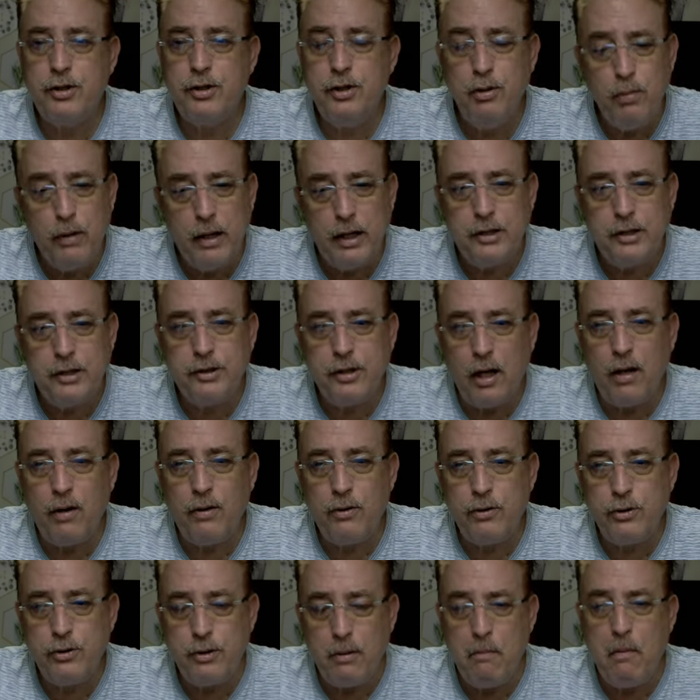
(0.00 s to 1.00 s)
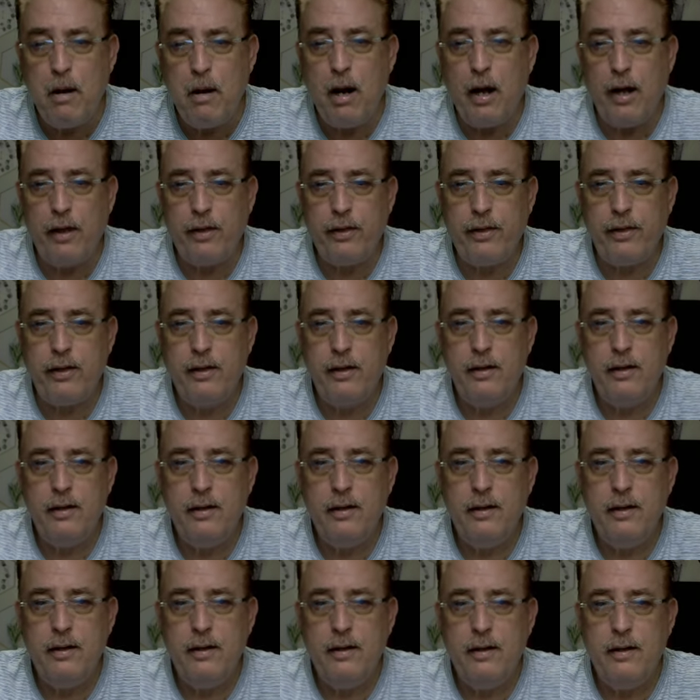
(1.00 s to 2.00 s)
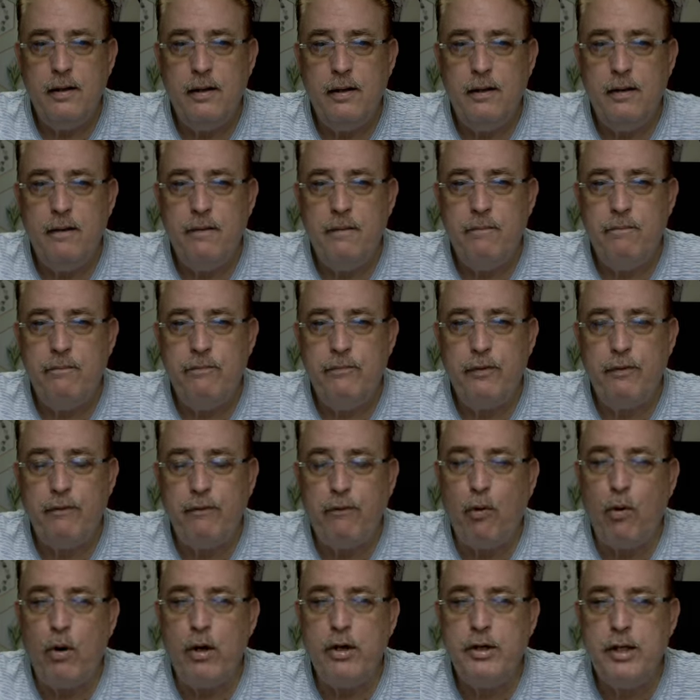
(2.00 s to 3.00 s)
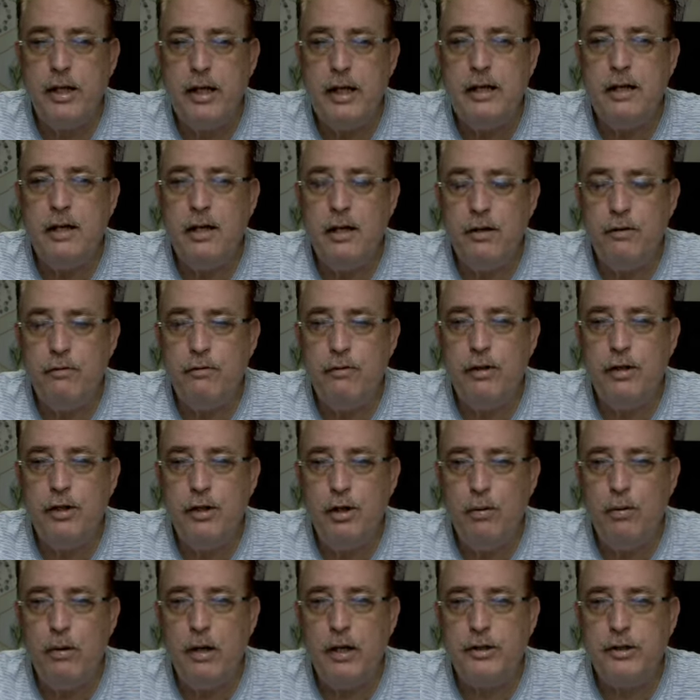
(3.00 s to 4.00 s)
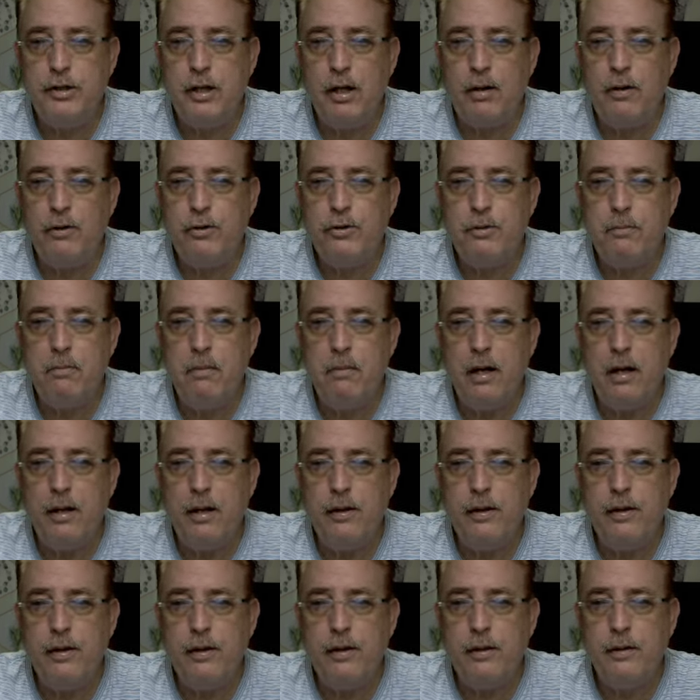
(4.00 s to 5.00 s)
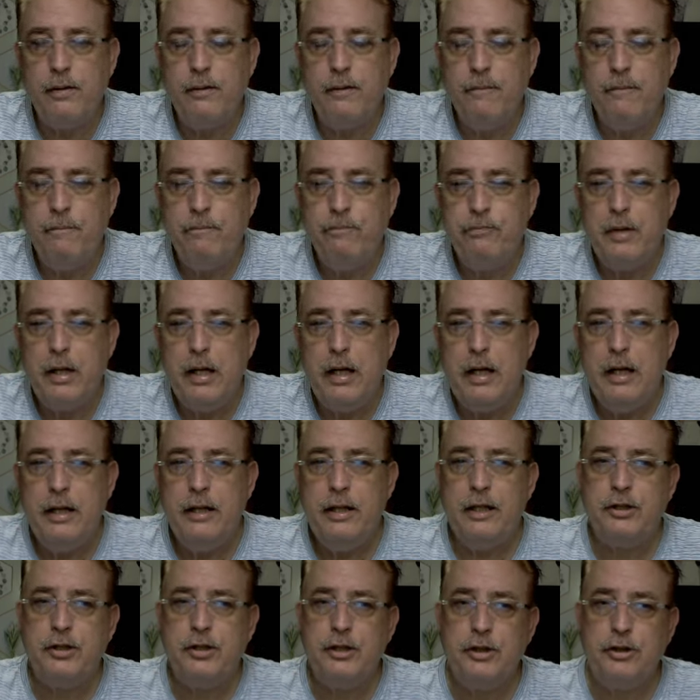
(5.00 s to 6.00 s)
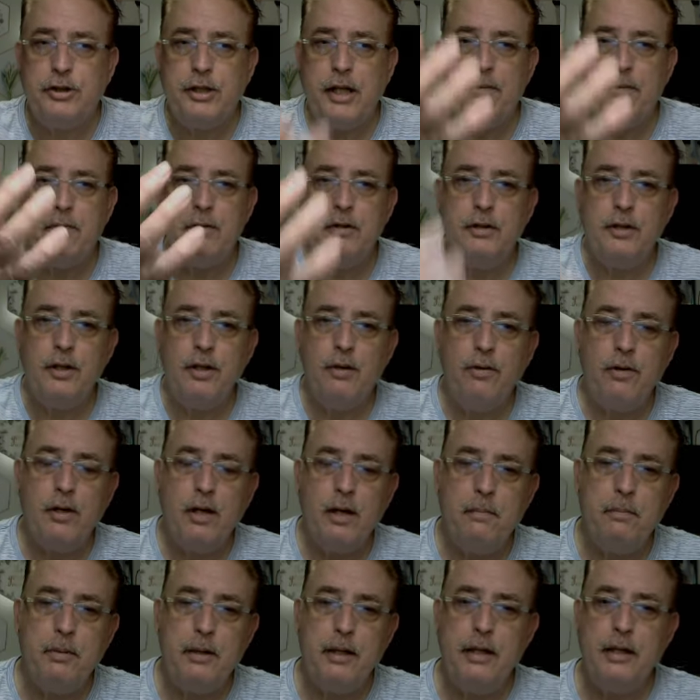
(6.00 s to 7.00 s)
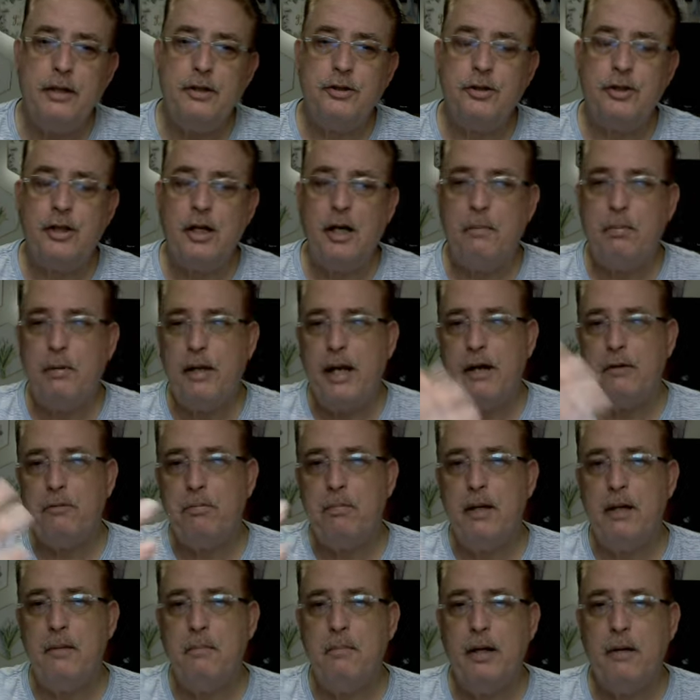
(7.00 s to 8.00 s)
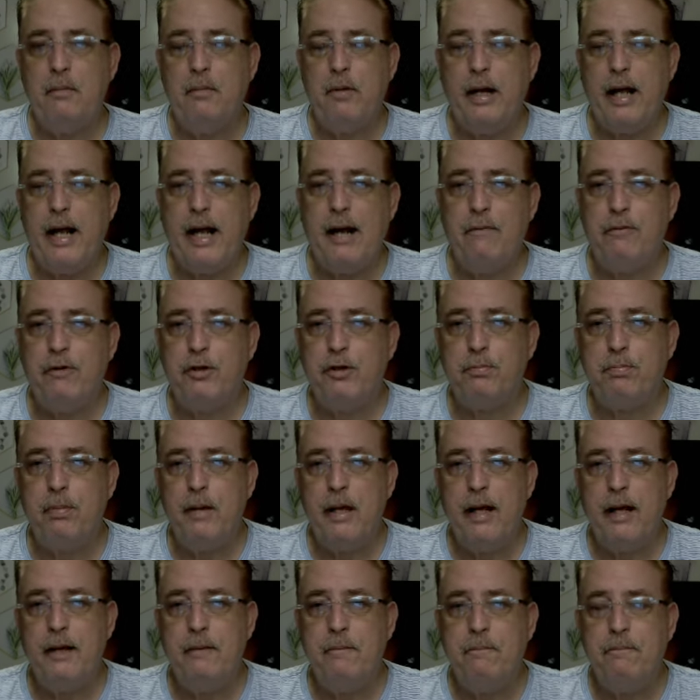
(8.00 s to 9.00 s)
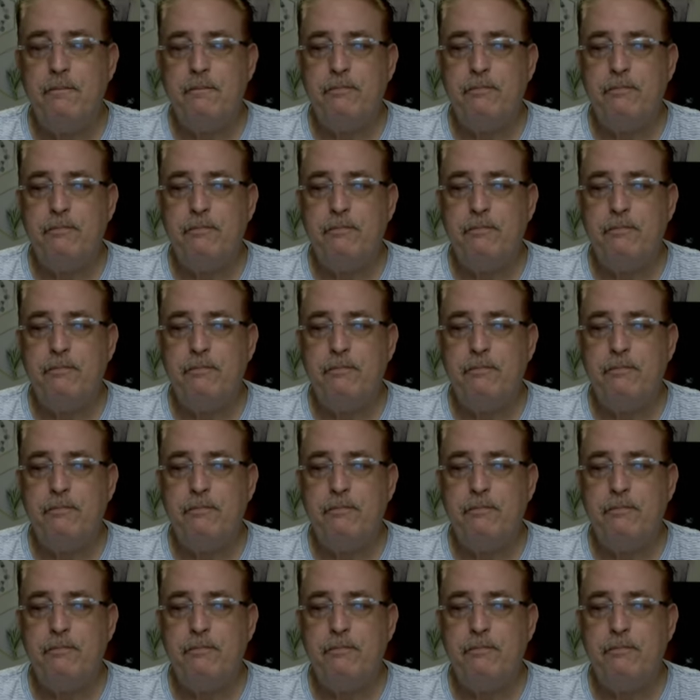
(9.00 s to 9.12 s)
U.S. dollars a month. $1,400 U.S. dollars a month. This is a savings loan company. This is a company, you have to be a member to have this plan.